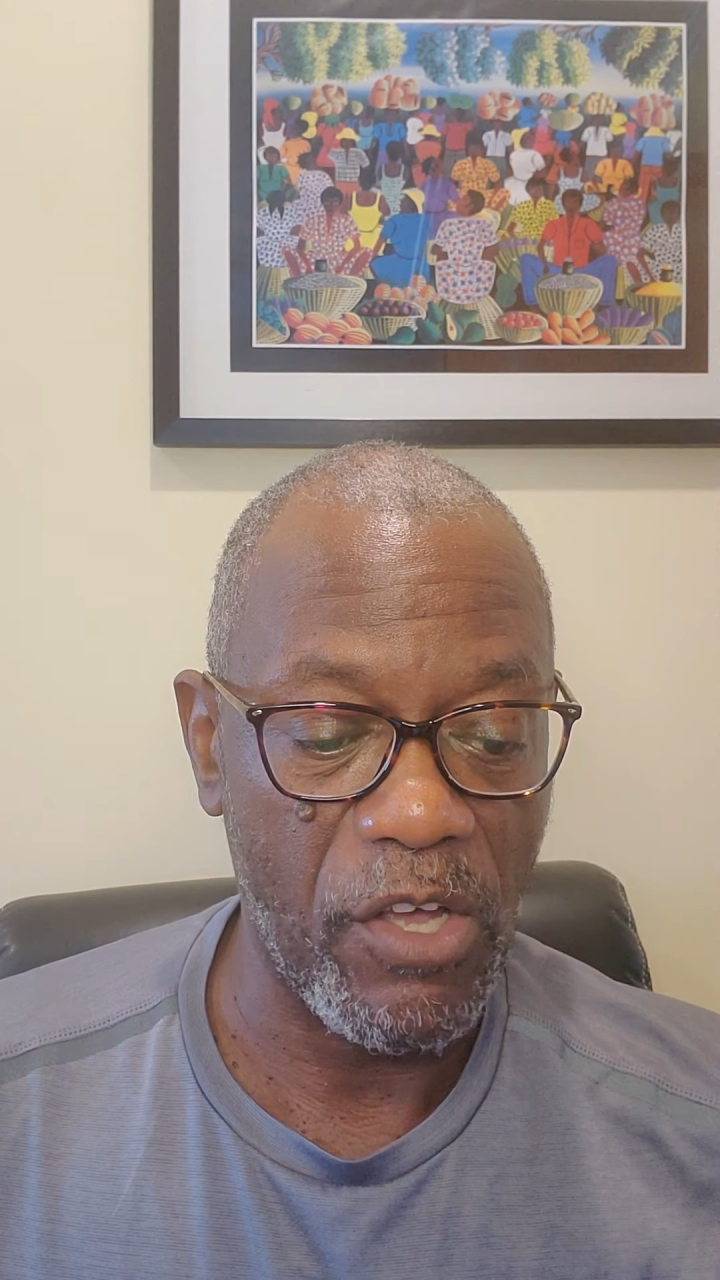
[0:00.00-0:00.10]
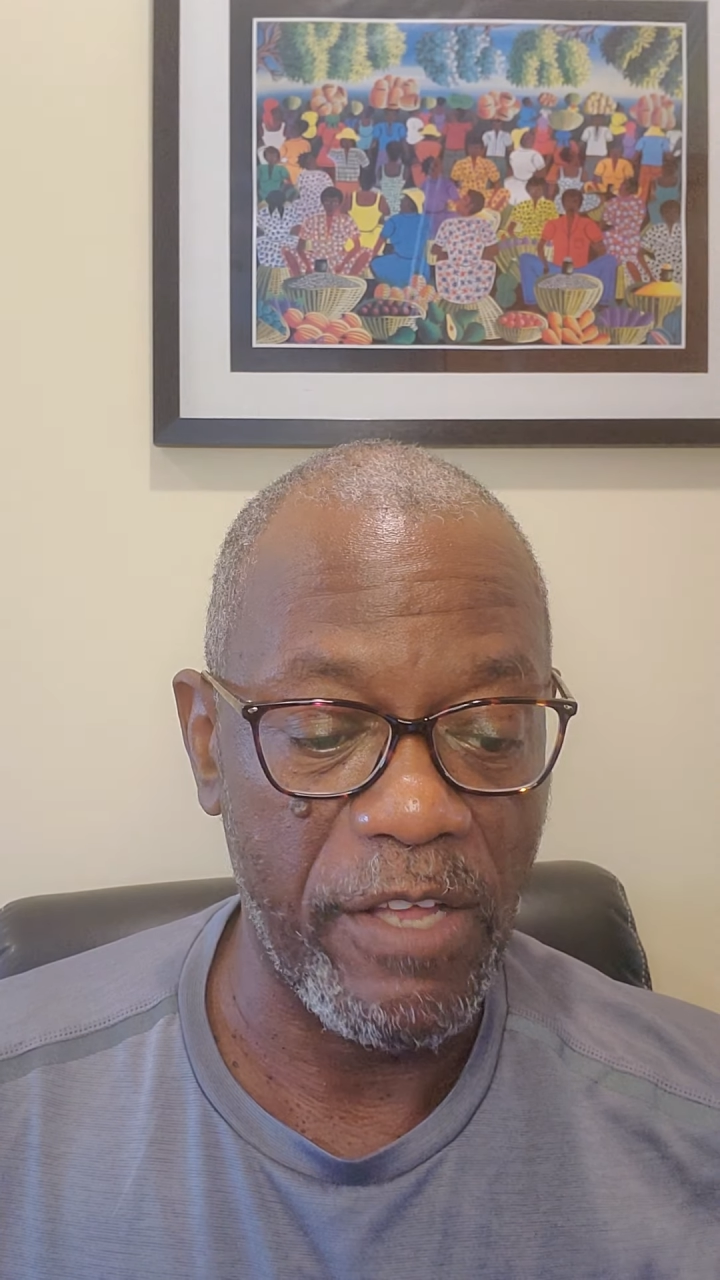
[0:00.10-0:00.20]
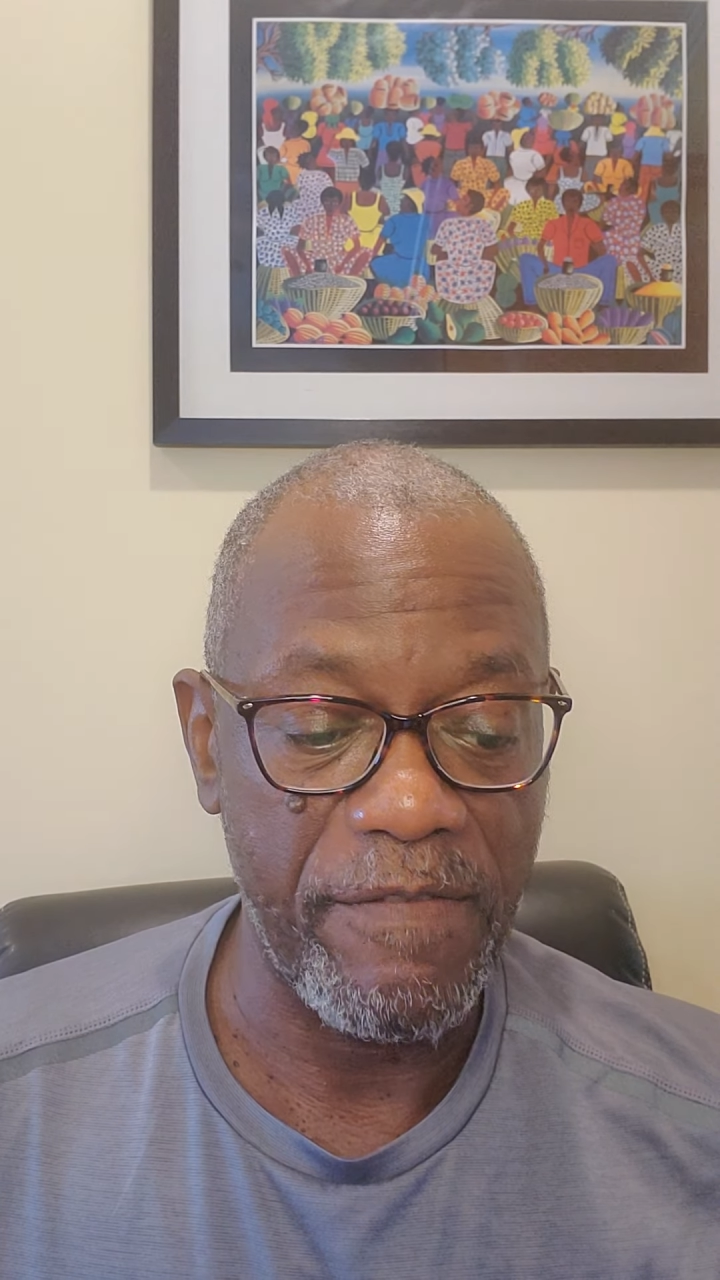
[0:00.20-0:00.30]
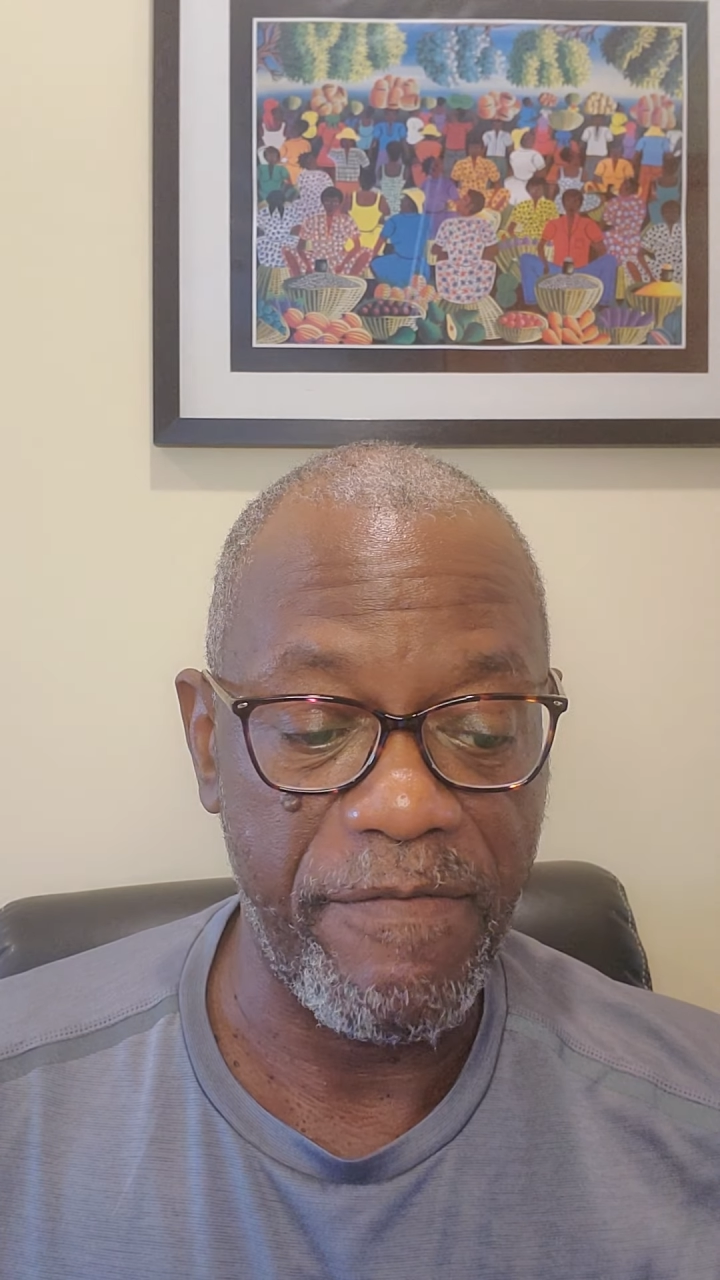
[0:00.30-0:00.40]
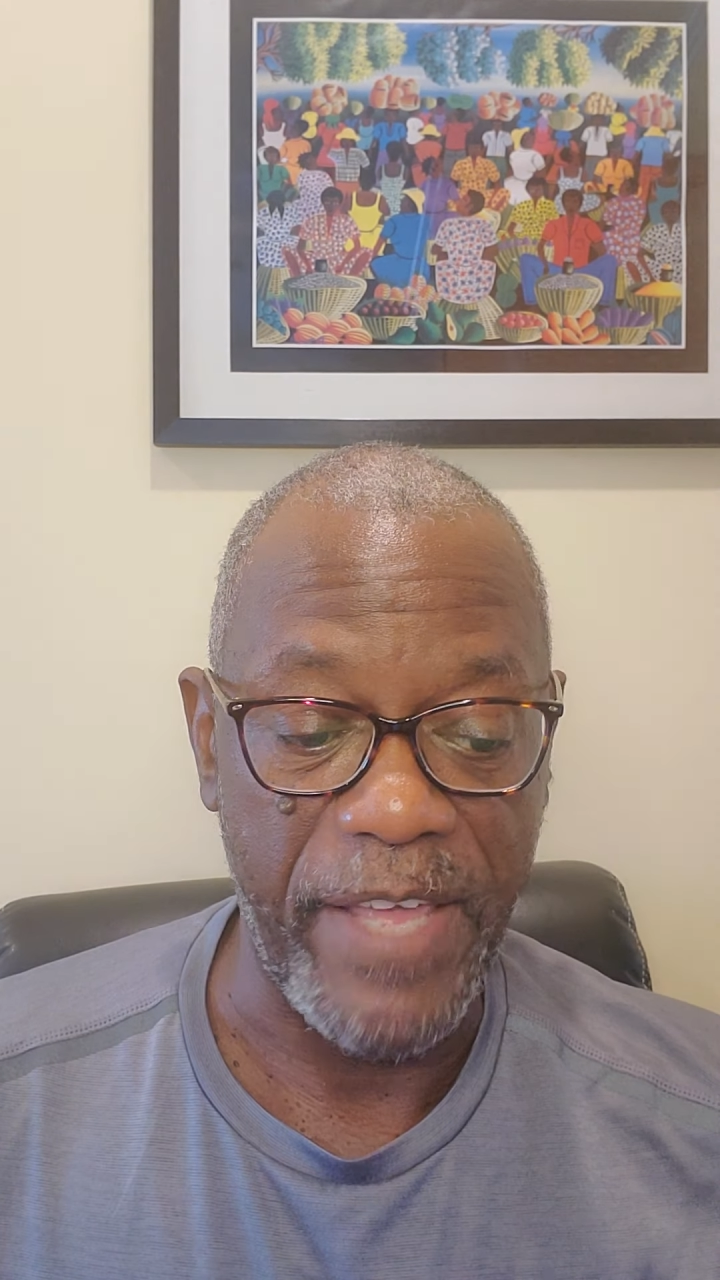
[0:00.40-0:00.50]

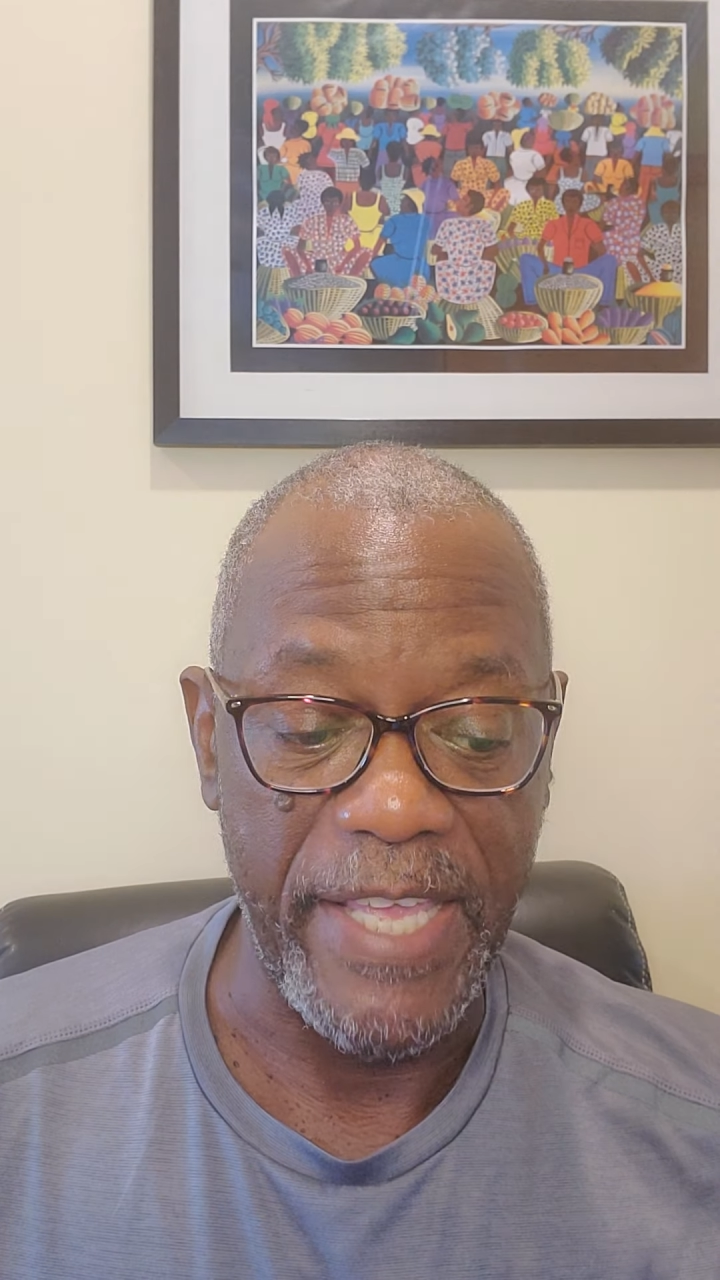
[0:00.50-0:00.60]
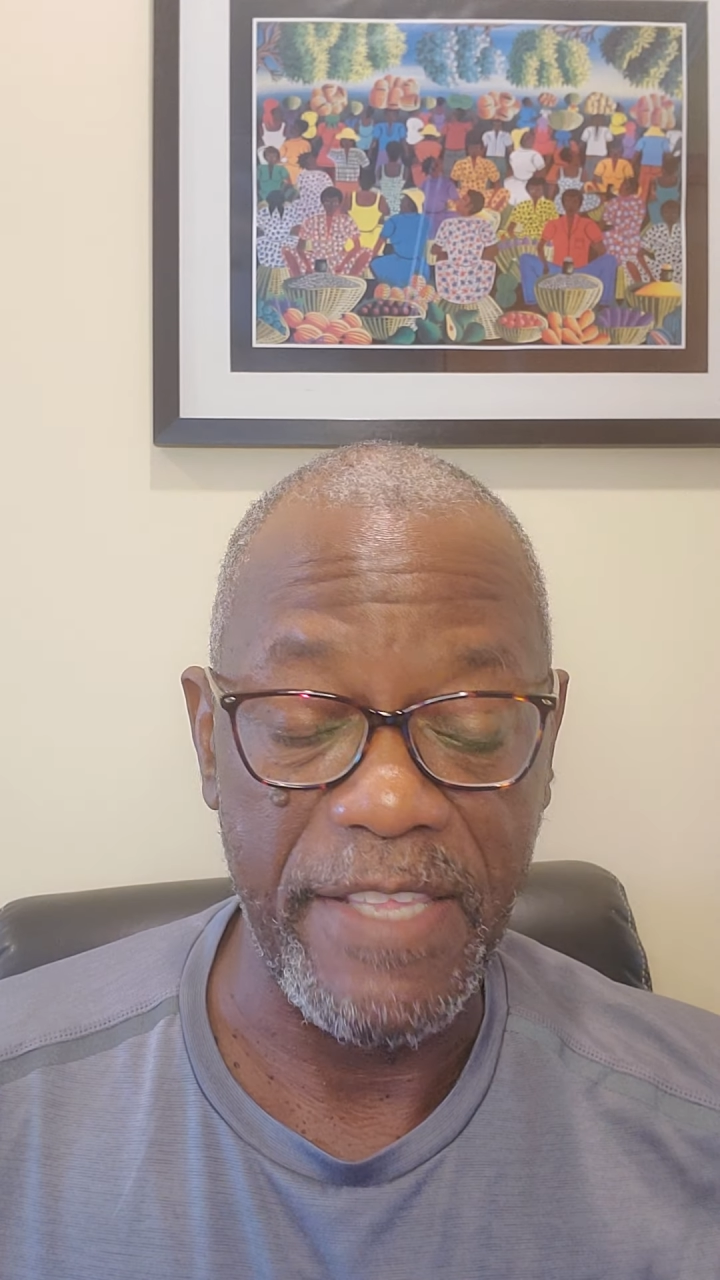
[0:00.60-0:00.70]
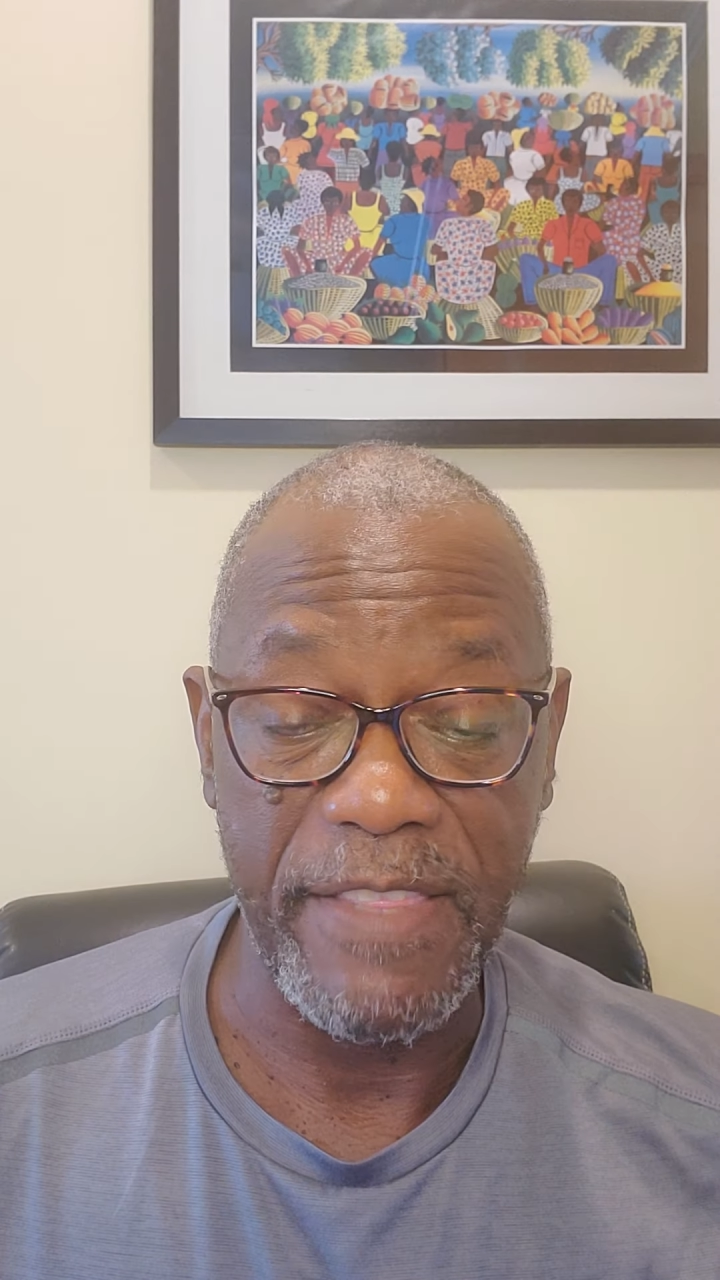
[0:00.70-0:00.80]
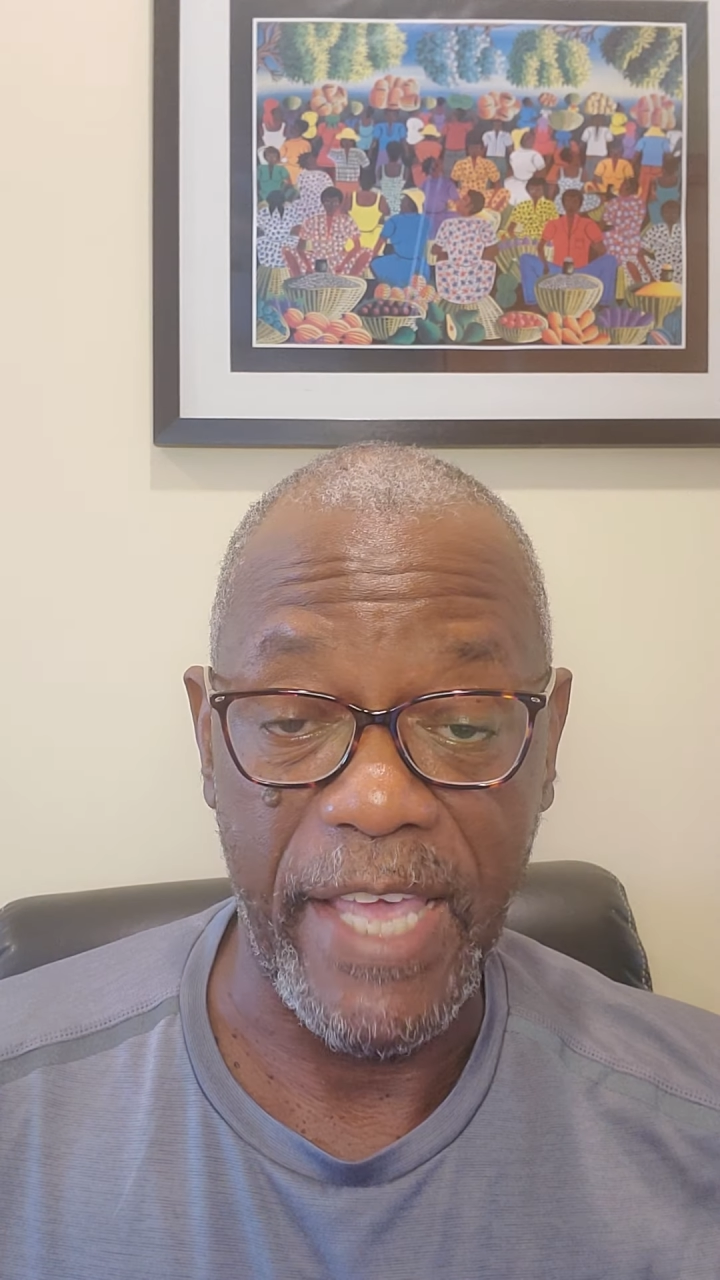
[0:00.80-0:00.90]
on faith